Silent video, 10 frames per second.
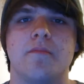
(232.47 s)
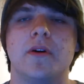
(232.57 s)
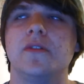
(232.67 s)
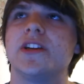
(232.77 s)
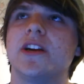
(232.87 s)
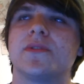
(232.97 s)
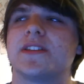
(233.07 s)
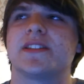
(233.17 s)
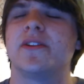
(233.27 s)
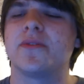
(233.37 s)
Mojang was
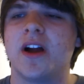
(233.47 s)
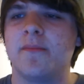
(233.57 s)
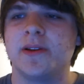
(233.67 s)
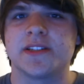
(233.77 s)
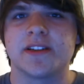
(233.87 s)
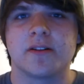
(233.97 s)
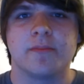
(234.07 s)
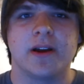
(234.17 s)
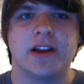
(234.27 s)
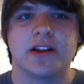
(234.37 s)
this little company
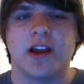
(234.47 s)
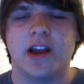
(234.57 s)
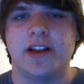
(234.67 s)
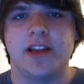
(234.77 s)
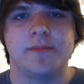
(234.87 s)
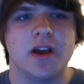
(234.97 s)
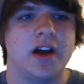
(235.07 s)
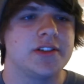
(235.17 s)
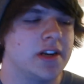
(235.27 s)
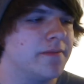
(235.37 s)
started by a guy named
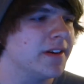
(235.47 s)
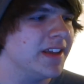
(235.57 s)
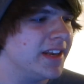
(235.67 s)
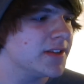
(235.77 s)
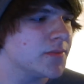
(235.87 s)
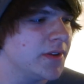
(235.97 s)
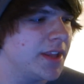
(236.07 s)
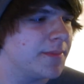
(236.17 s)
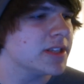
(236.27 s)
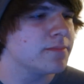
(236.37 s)
Notch, and I forget his real
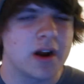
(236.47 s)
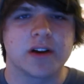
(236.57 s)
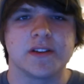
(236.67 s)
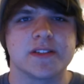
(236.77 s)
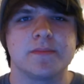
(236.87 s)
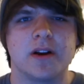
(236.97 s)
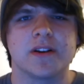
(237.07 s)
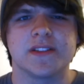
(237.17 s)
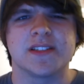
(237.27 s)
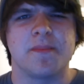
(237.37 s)
name, it's Marcus,
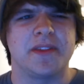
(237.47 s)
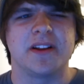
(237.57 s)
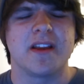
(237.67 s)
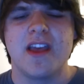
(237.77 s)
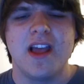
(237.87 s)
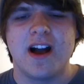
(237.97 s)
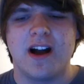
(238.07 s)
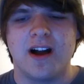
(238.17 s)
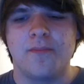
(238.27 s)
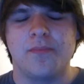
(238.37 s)
Marcus something.
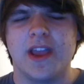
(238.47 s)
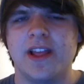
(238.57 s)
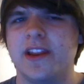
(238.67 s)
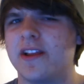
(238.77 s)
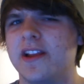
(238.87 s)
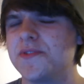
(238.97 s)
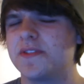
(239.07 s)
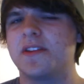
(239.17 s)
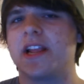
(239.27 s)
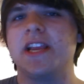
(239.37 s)
Um, and here's
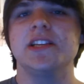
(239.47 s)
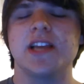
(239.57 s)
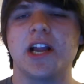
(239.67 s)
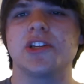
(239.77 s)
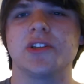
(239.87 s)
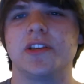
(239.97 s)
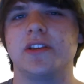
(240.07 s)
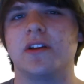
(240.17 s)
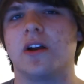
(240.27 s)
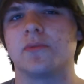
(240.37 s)
the thing, he's
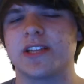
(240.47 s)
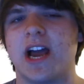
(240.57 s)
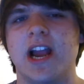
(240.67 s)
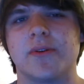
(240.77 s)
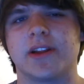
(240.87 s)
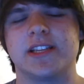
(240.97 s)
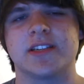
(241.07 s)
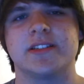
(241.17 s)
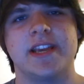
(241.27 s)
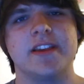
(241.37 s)
actually uh, retiring. He's
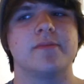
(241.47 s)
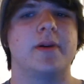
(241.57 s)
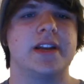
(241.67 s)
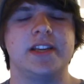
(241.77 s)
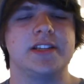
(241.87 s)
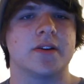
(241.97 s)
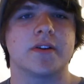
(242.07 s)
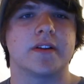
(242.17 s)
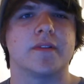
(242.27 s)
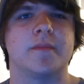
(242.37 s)
going to take the money he's
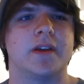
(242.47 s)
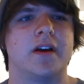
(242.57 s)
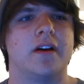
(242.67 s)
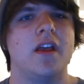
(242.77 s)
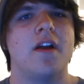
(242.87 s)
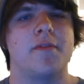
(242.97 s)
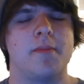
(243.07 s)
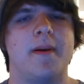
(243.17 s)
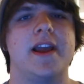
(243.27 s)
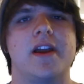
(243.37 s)
earning from the, from
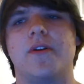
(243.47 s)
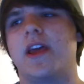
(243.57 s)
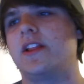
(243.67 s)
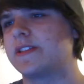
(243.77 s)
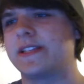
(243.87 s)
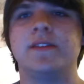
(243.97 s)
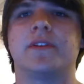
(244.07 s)
the buyout and just